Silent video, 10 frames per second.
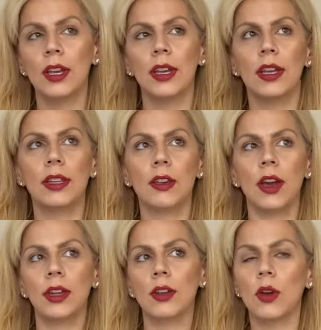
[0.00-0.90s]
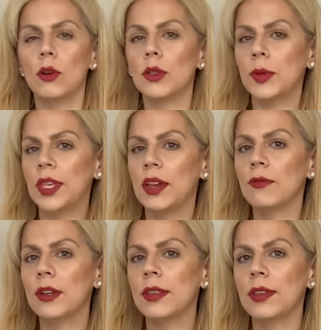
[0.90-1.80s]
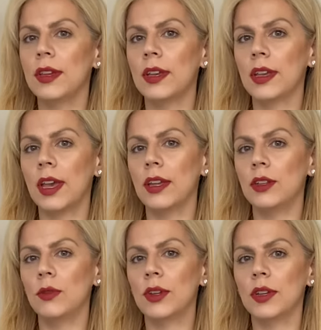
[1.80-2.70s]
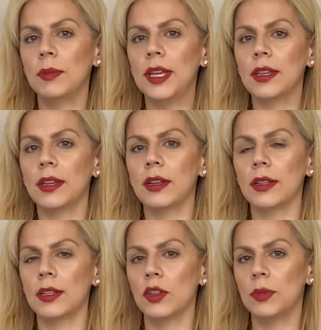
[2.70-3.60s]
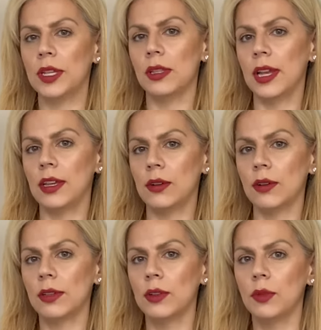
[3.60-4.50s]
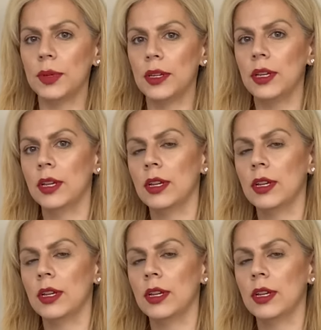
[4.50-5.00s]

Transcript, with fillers: it kind of goes with everything and you can make it a little bit lighter, a little bit